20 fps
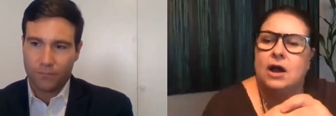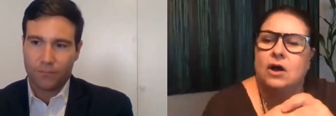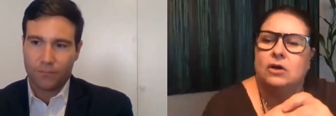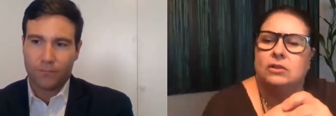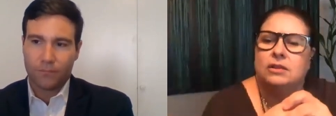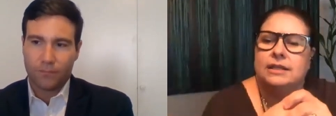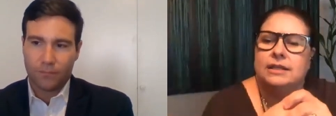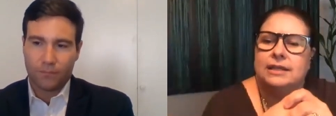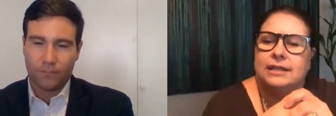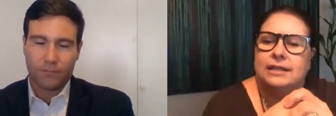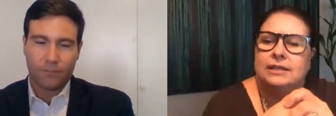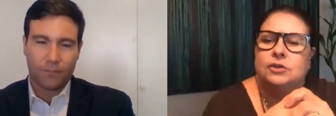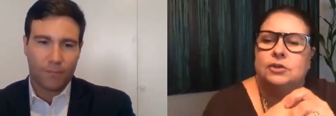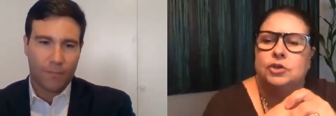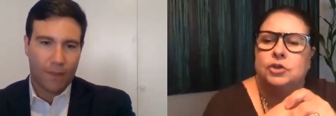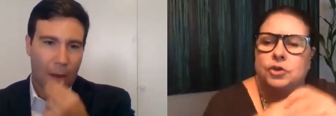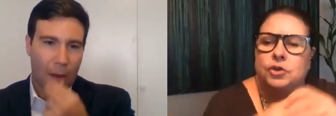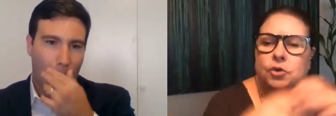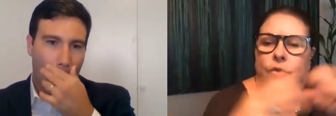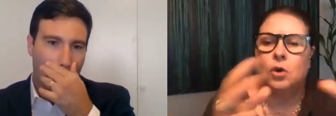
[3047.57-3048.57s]
Speaker 1: Like in
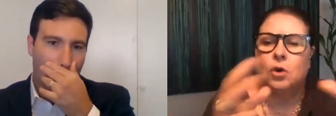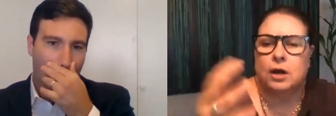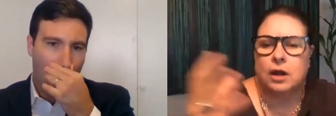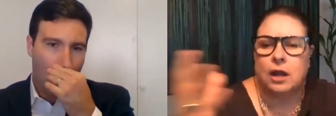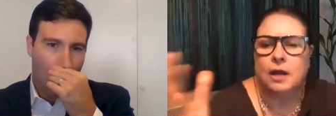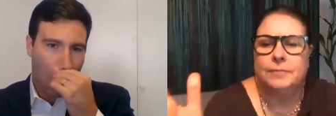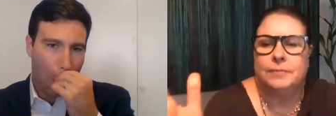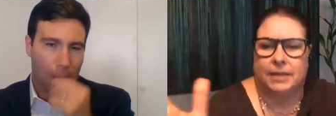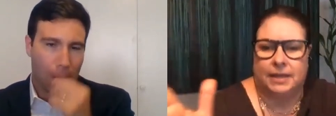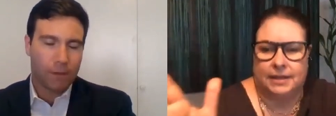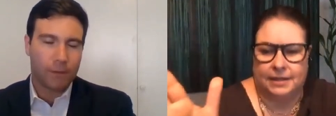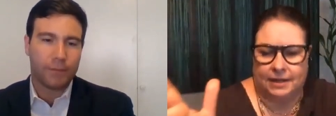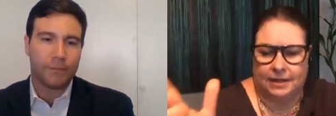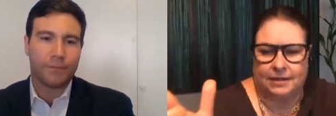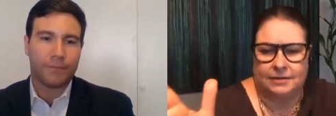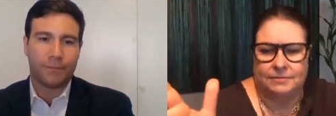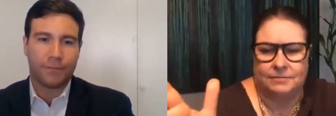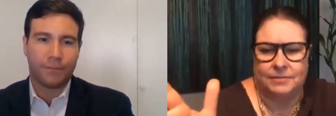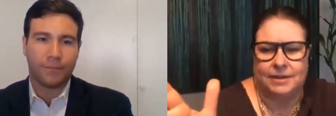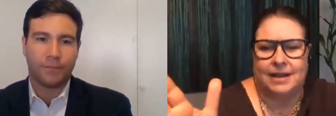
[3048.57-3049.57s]
your
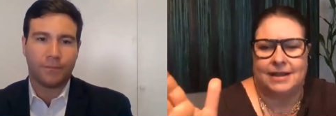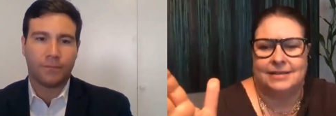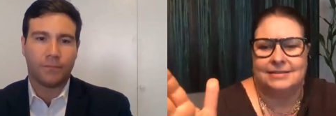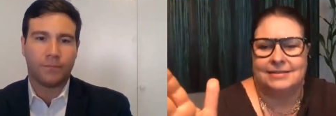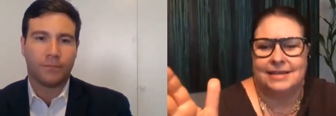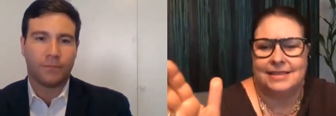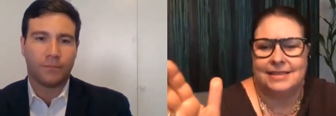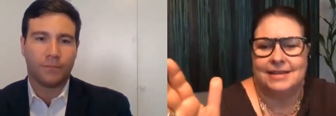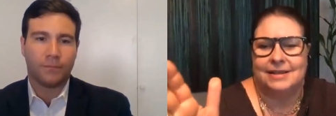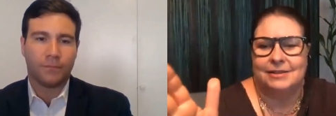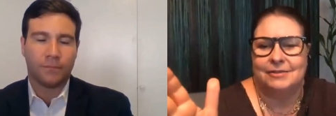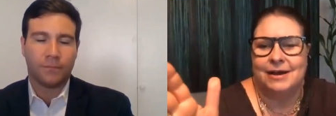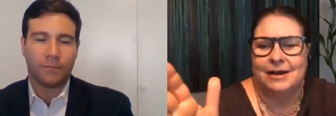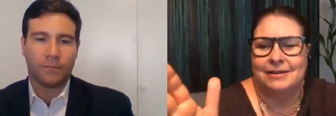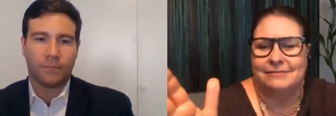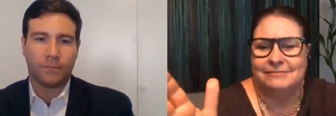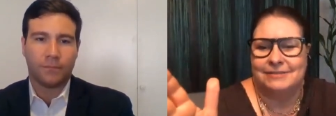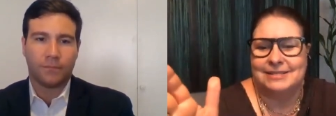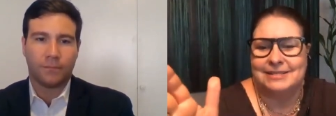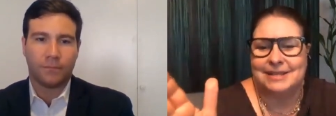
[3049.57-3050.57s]
opinion, because I think a lot of
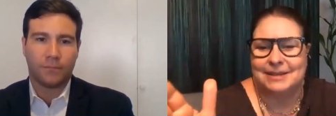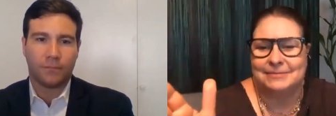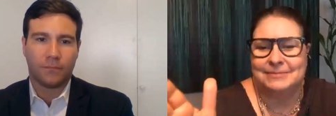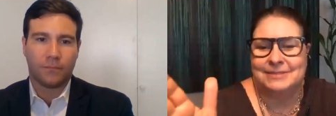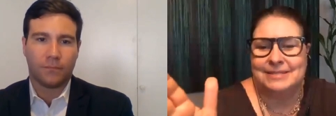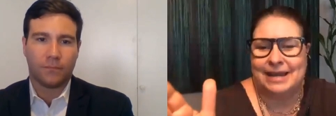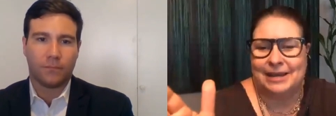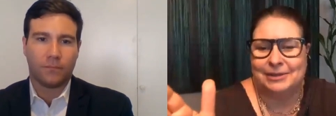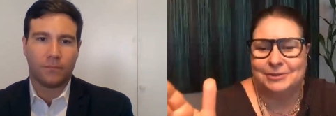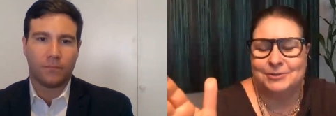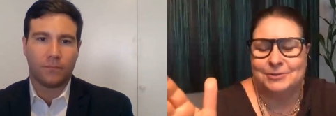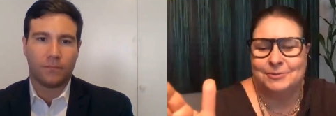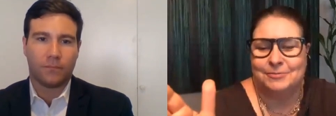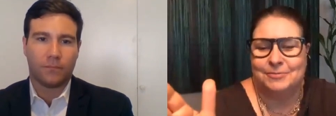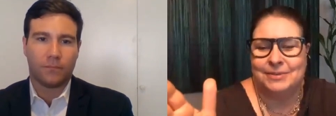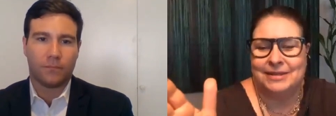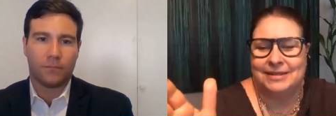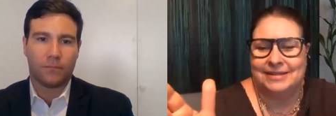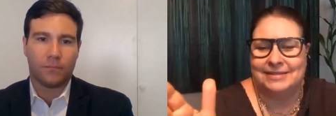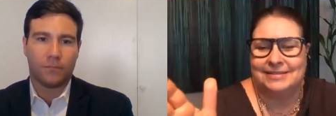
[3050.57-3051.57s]
this comes down to
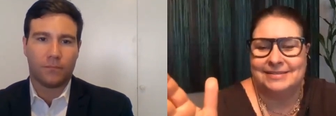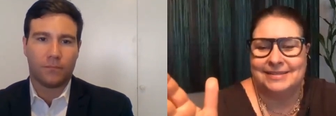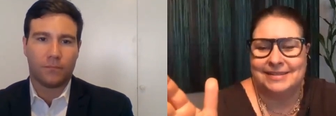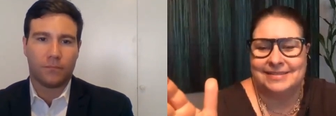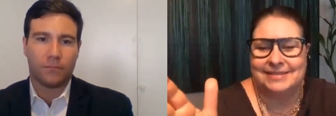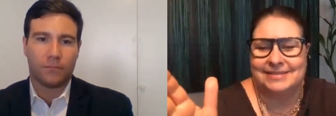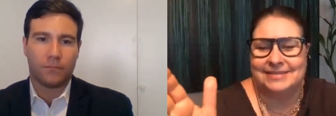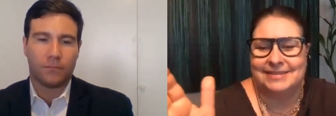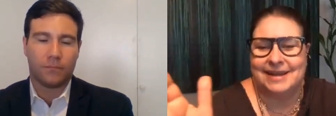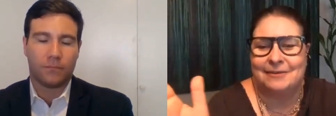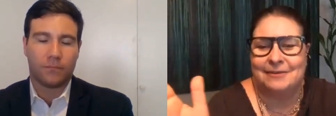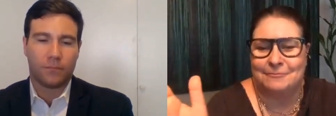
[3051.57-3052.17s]
opinions because it's not